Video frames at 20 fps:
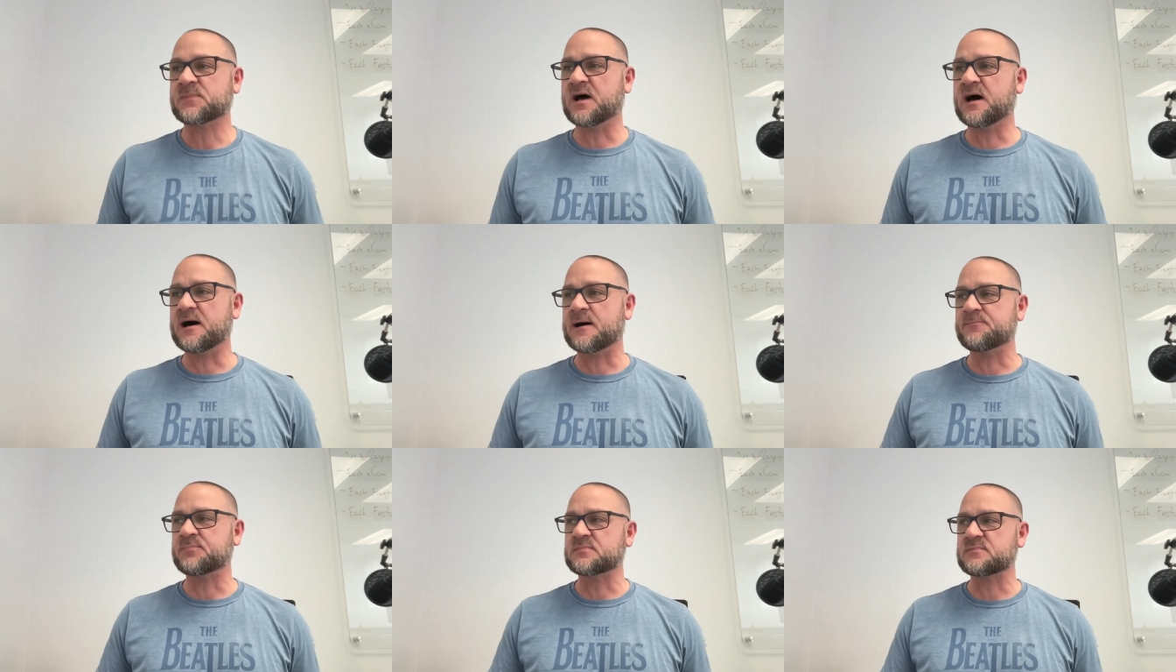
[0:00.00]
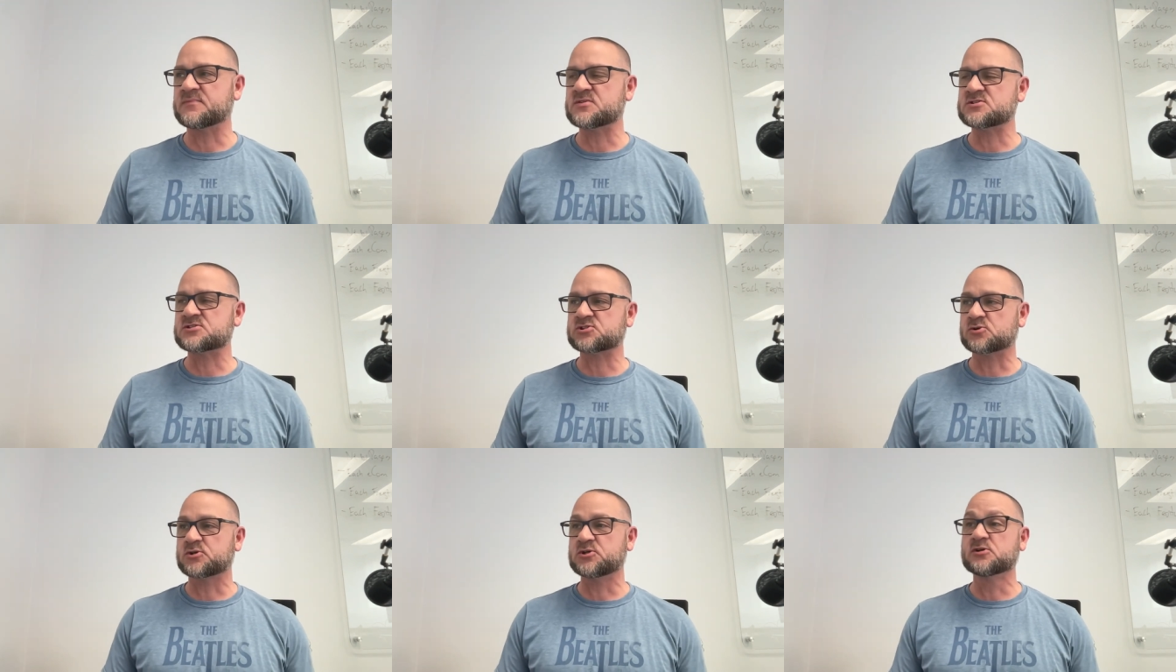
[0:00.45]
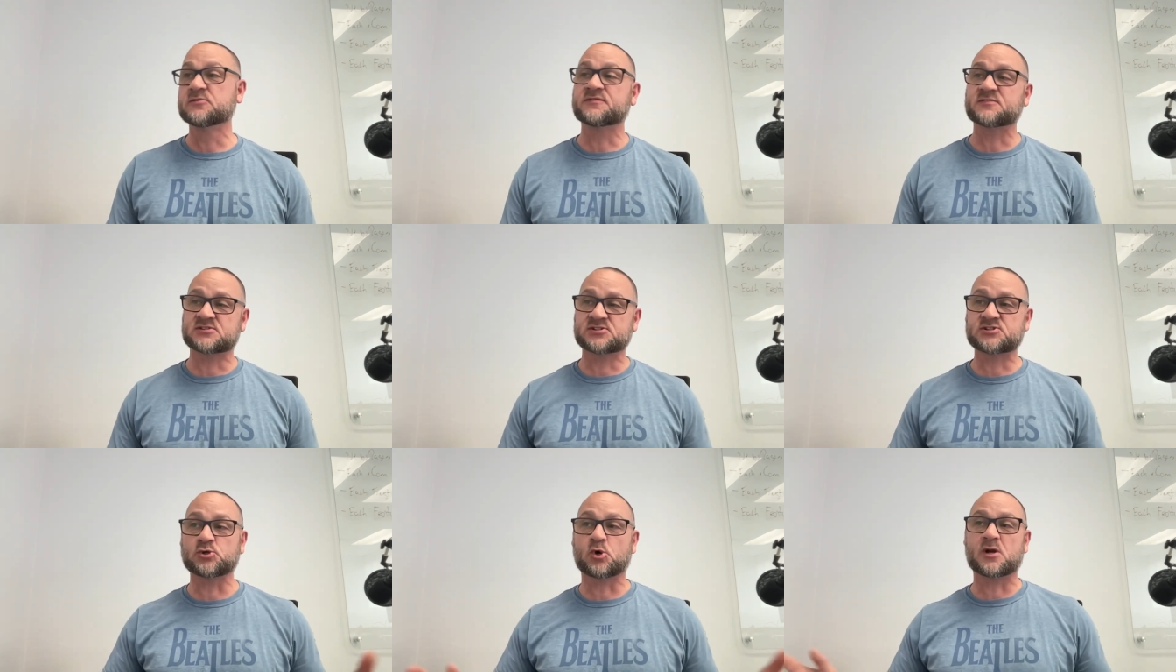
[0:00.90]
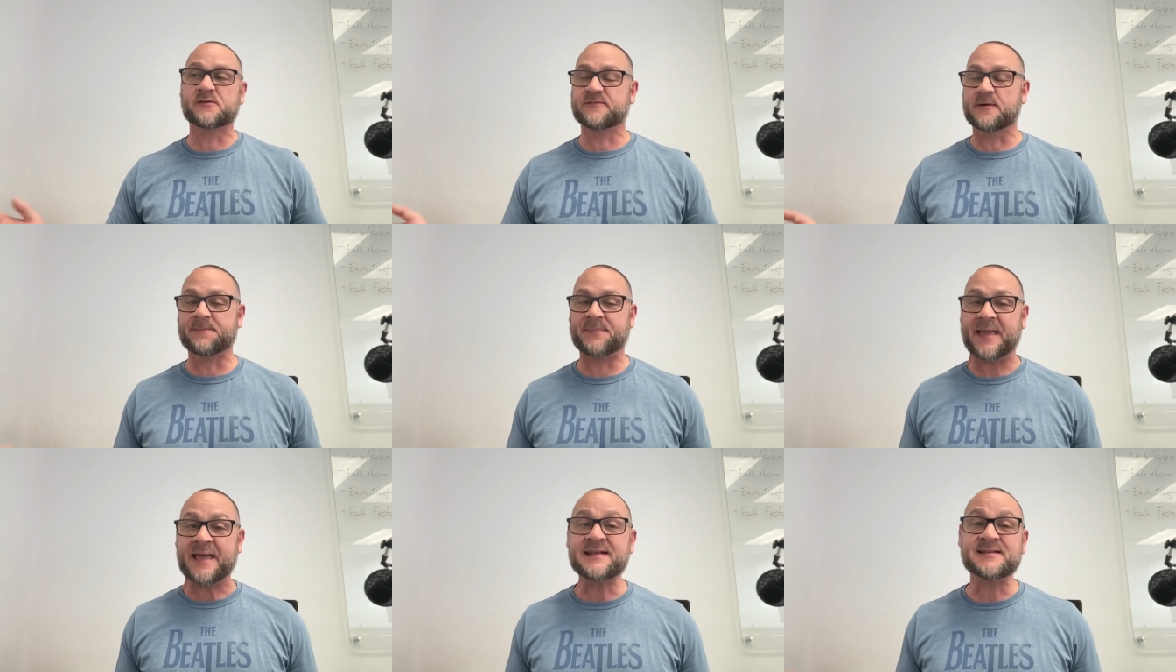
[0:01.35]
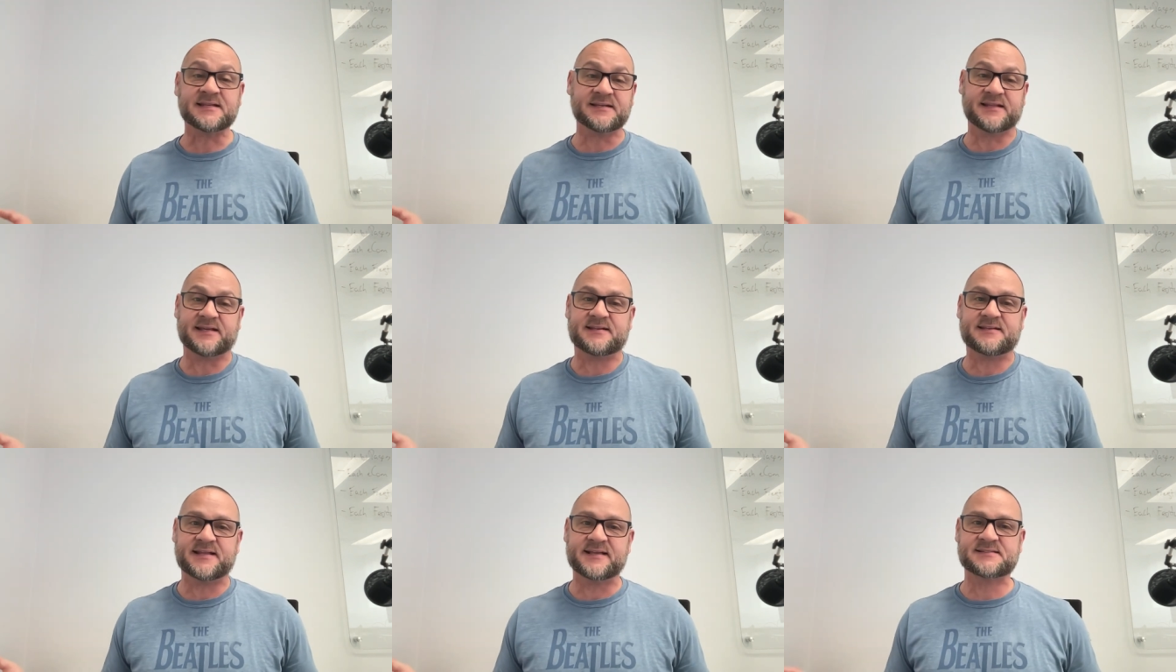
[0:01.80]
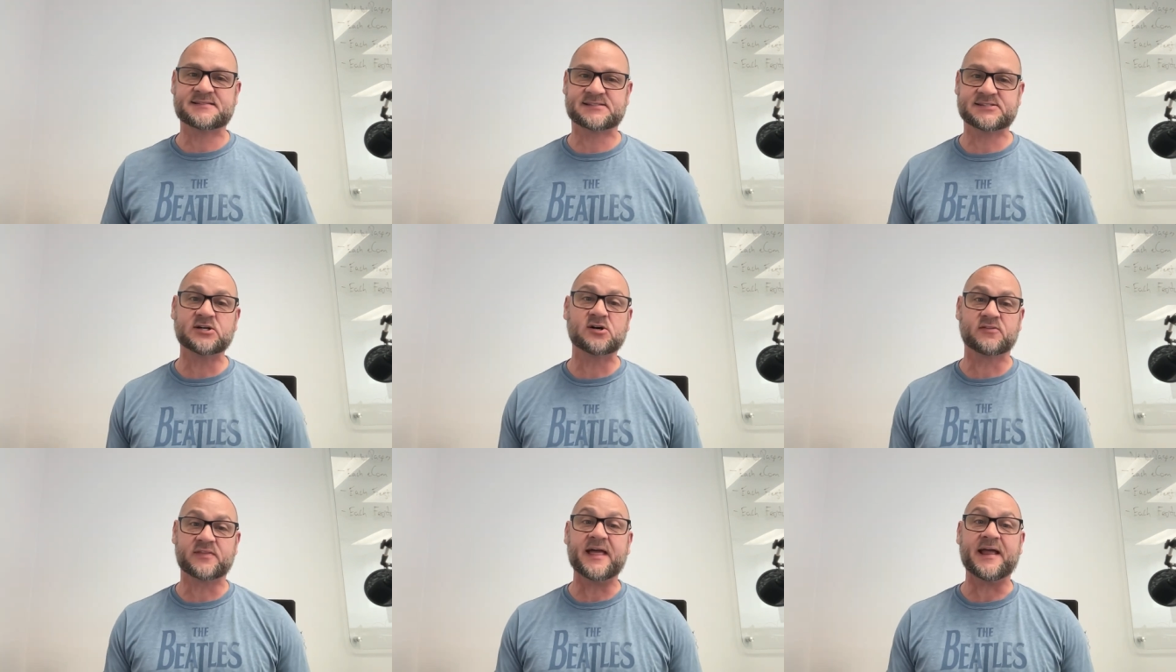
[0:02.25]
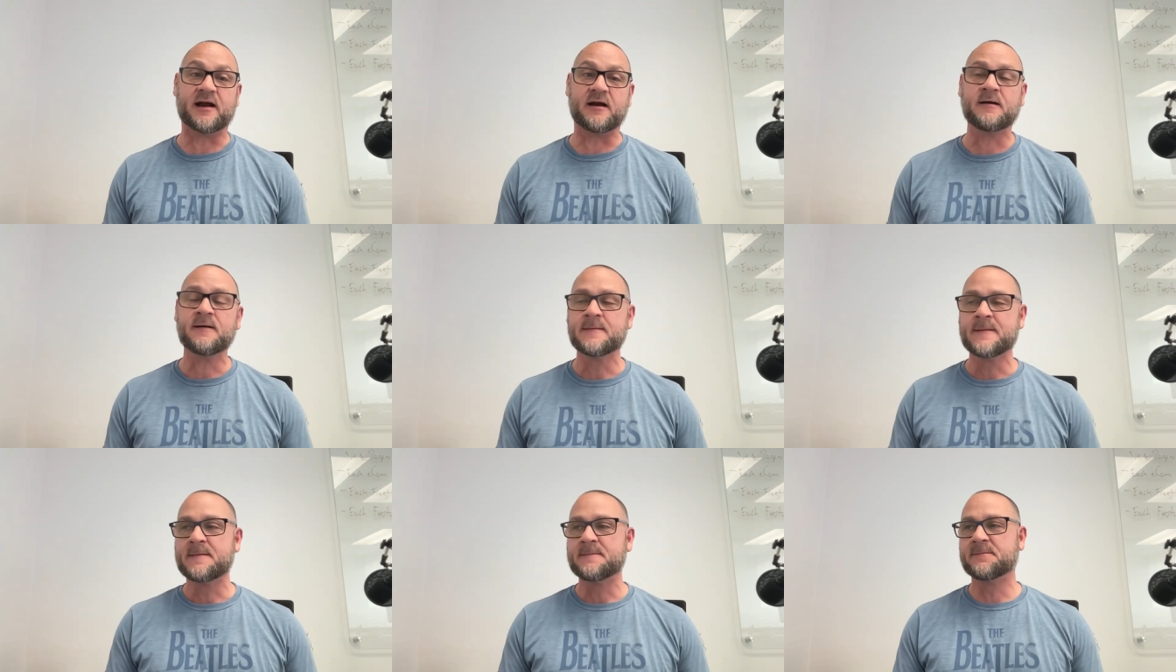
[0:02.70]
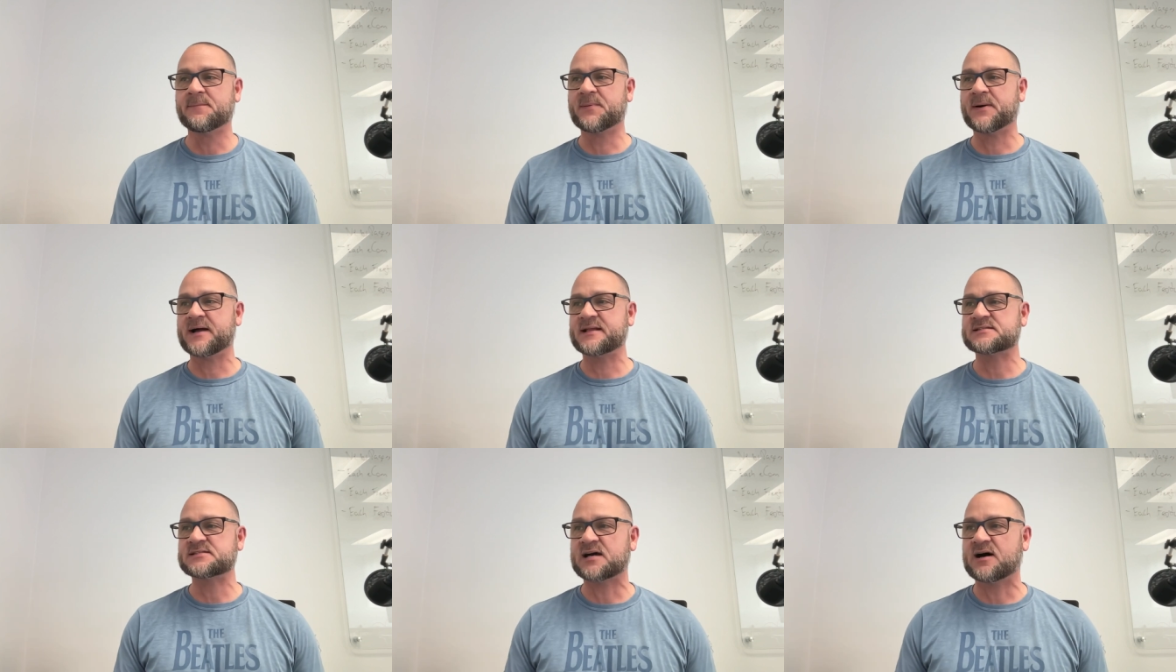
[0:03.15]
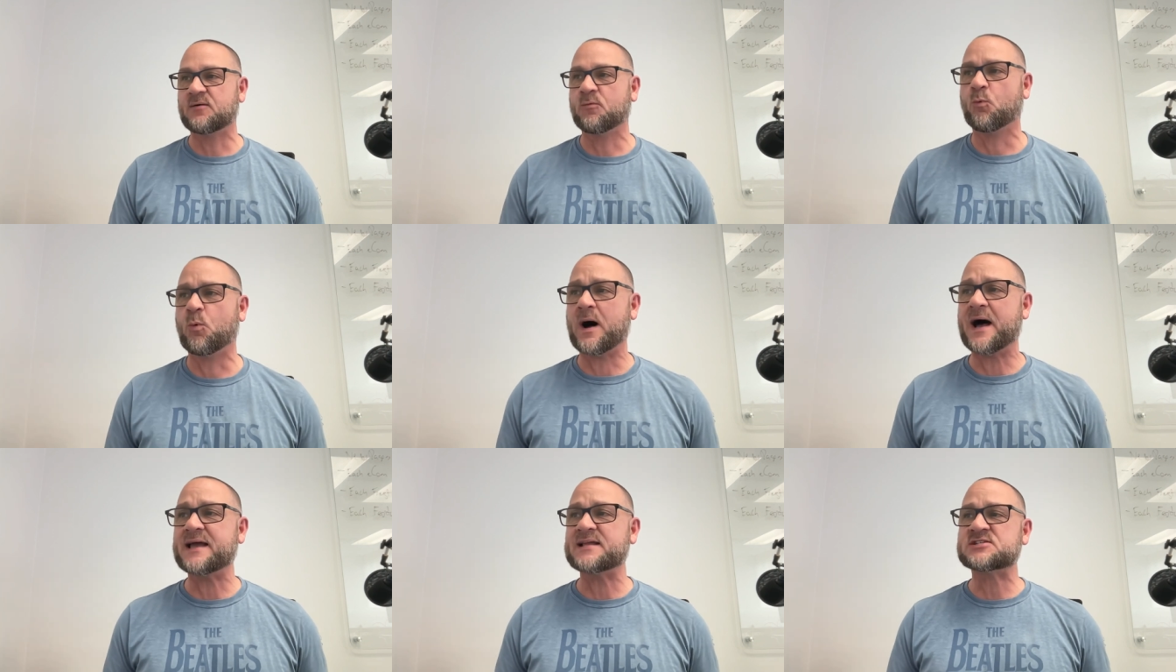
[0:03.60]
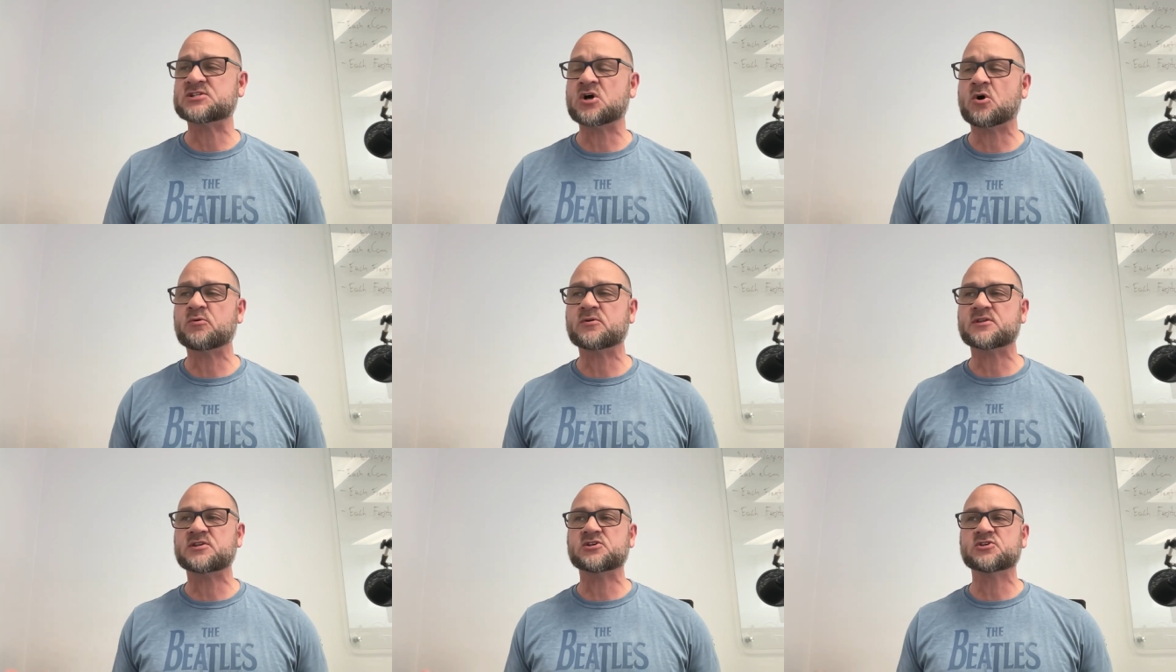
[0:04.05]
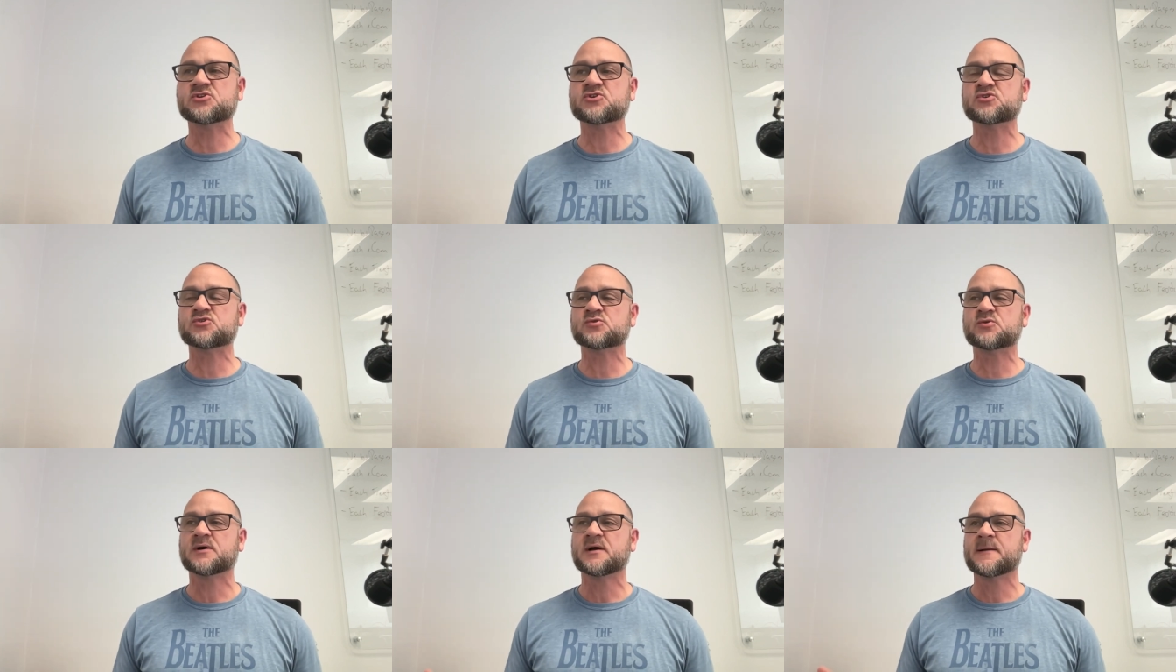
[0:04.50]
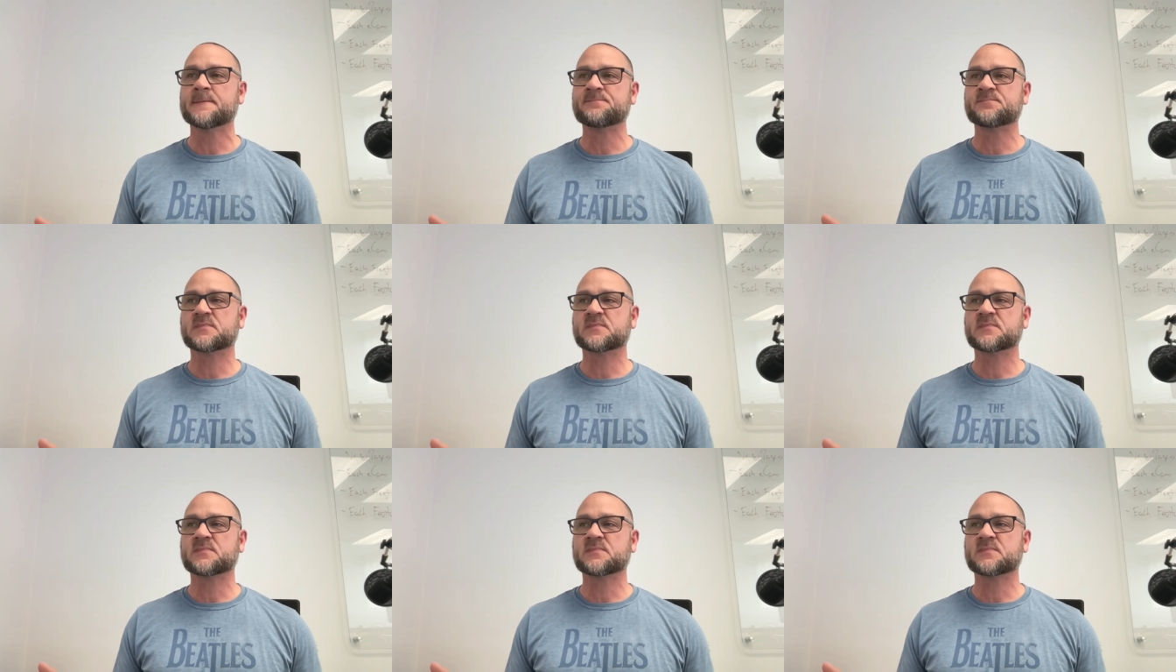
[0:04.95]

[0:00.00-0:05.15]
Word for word: Uh, so you've sort of abandoned it. It's still there. But uh, why don't you